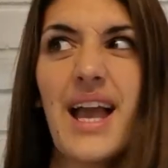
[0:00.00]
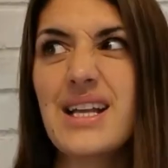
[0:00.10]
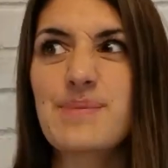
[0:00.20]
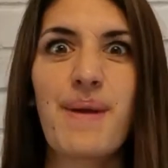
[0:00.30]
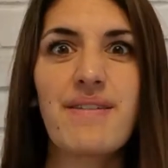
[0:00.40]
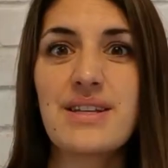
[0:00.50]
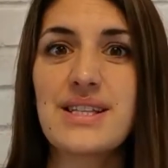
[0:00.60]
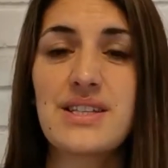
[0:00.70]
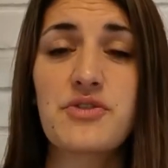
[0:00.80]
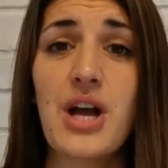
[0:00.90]

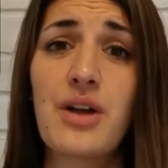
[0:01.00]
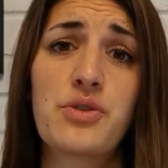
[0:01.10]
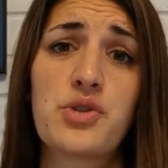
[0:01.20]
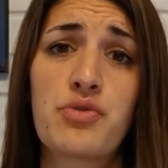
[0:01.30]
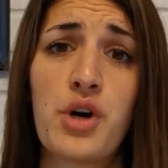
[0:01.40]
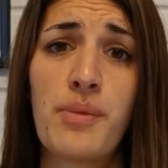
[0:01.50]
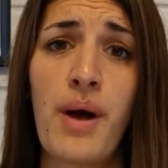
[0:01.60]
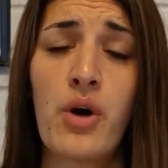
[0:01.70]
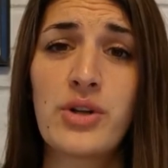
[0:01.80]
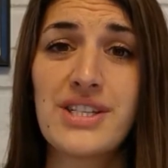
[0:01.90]
experiences of childhood
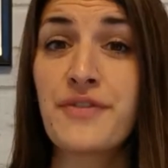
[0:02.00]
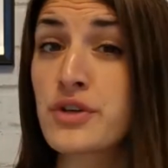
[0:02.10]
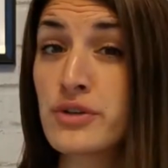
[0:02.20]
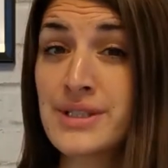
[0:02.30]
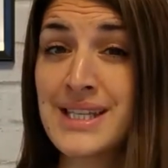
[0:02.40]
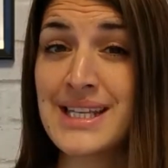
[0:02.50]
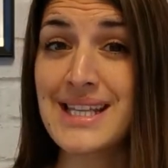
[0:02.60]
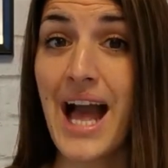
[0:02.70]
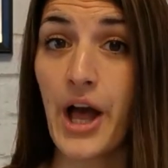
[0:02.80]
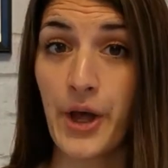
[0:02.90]
trauma or
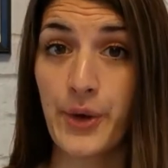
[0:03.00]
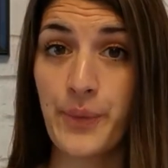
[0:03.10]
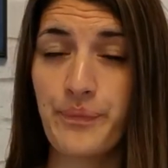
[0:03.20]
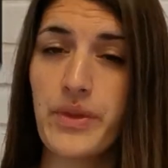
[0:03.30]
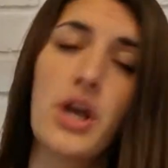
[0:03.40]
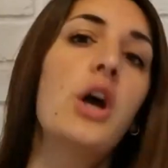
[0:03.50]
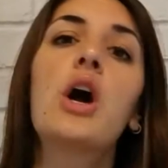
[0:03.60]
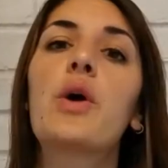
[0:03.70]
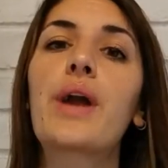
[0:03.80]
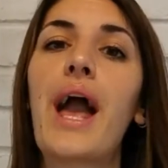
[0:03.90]
difficulties at home.
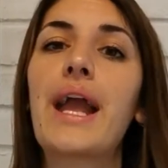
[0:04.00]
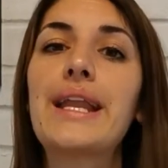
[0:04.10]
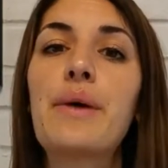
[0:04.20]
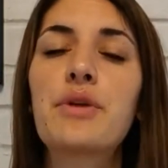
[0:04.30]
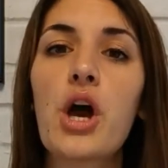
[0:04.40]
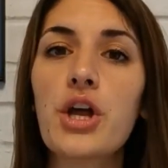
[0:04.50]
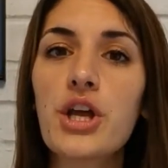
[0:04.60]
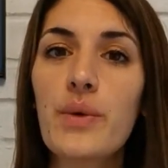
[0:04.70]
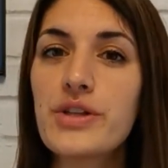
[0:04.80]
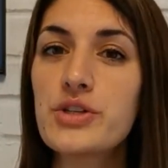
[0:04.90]
Okay, now we're not
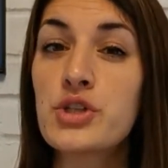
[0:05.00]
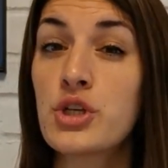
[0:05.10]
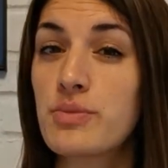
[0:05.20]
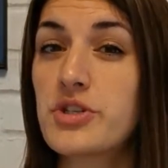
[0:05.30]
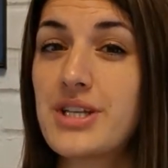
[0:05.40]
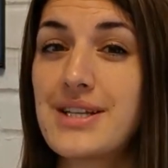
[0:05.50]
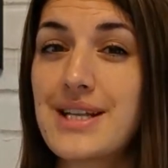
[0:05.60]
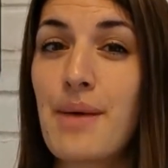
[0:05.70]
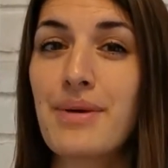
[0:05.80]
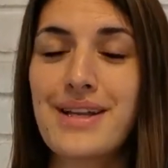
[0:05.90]
going to go into too much
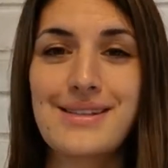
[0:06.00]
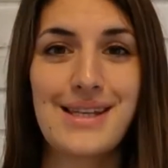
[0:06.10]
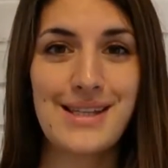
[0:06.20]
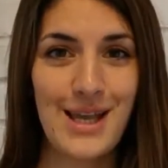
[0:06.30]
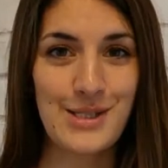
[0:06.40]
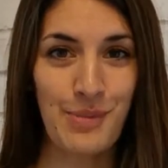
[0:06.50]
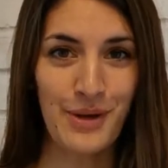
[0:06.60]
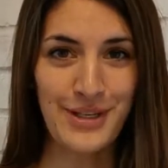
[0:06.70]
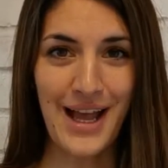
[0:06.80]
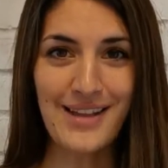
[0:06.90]
detail because this is a
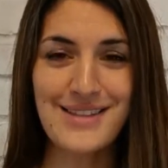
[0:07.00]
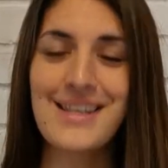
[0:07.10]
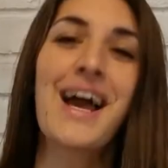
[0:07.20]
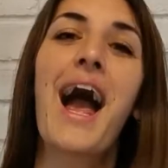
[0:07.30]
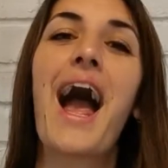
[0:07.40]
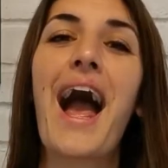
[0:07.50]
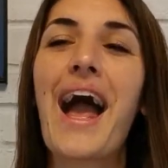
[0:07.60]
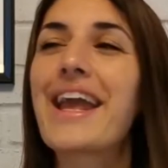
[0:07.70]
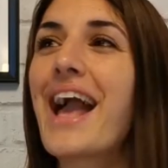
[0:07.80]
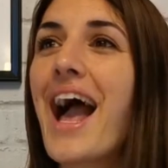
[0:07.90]
podcast.
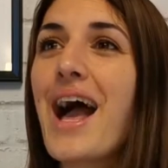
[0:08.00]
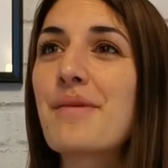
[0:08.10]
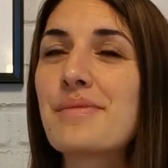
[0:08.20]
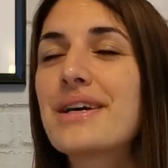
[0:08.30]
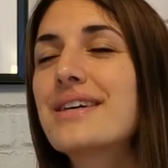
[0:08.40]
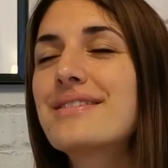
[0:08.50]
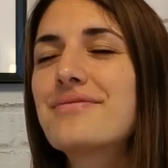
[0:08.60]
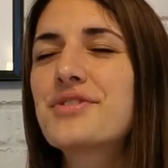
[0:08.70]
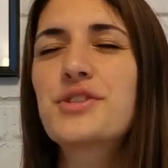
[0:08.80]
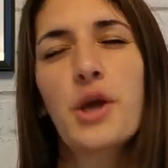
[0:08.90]
I am
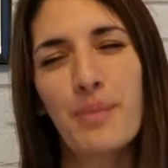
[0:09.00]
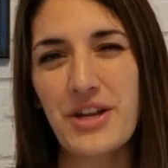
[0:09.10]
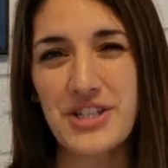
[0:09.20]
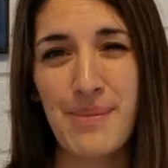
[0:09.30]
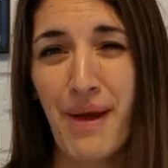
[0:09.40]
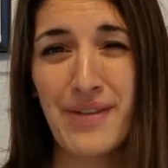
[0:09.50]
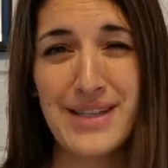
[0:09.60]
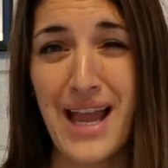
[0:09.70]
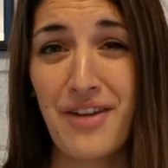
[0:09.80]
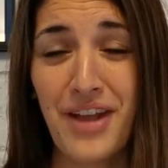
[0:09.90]
so passionate about
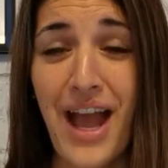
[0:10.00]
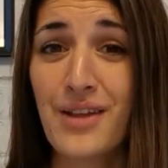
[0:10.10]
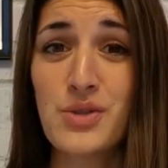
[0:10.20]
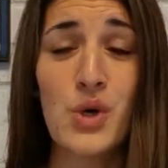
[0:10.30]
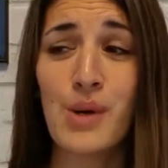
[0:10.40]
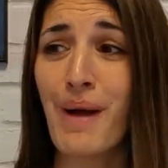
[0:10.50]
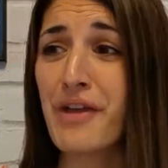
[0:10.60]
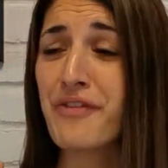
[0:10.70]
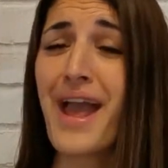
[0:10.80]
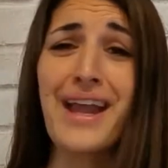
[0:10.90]
this area and talk about
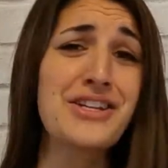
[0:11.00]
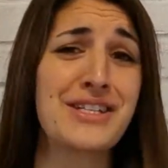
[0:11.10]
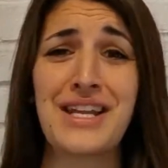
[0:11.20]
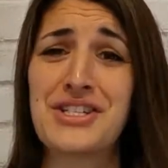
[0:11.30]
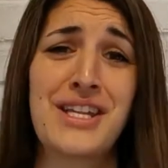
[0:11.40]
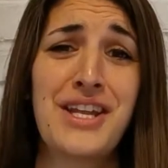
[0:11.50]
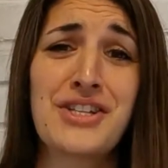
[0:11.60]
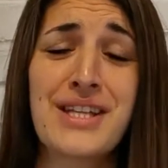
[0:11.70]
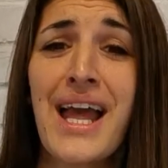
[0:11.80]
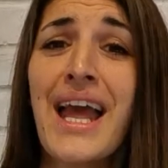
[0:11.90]
it for ages and ages and
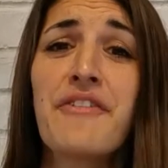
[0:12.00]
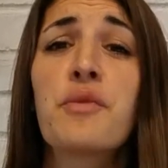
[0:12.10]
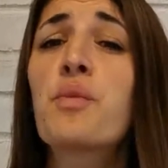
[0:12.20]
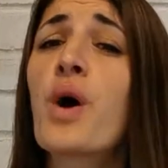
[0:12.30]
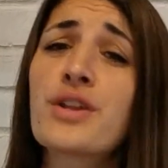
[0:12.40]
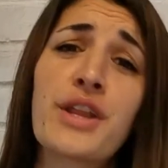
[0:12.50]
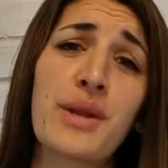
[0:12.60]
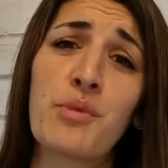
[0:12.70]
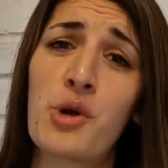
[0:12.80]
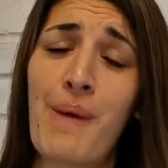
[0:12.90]
ages. If you want to
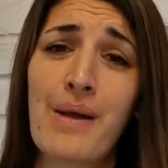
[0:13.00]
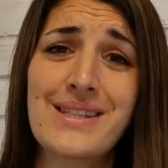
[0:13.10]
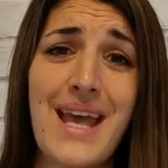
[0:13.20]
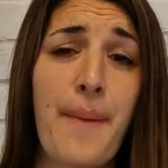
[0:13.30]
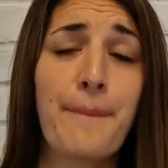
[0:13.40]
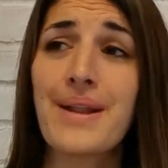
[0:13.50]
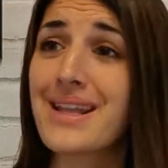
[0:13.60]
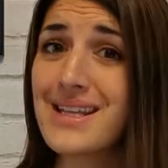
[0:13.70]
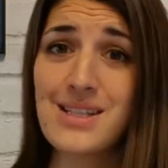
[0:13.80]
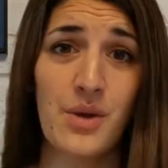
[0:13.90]
learn more about it,
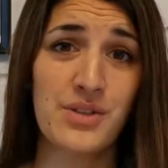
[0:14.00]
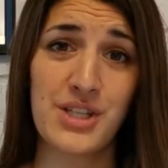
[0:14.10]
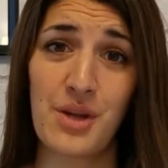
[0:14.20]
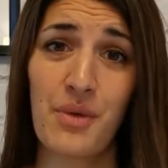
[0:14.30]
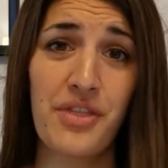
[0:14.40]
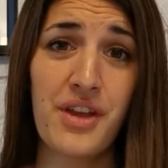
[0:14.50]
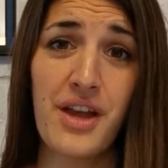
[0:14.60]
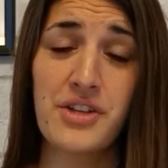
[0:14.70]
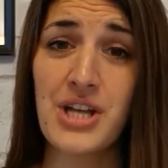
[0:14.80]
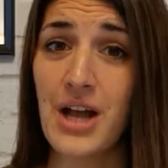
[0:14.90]
please go and do
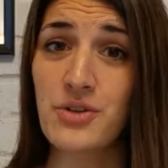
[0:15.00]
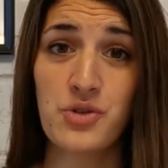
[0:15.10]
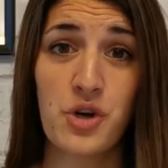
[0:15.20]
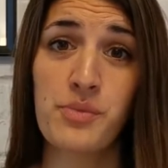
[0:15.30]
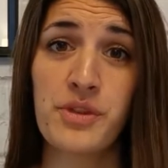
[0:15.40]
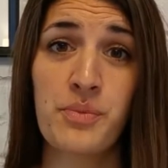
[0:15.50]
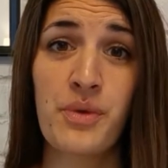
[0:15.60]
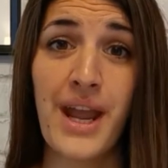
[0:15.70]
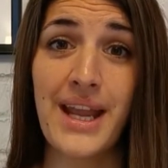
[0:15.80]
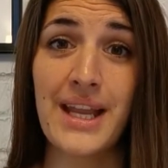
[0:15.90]
the childhood trauma in the
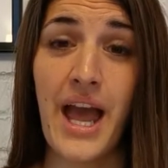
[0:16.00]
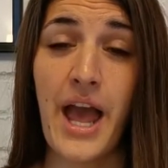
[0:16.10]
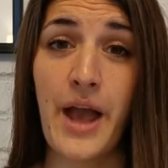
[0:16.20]
brain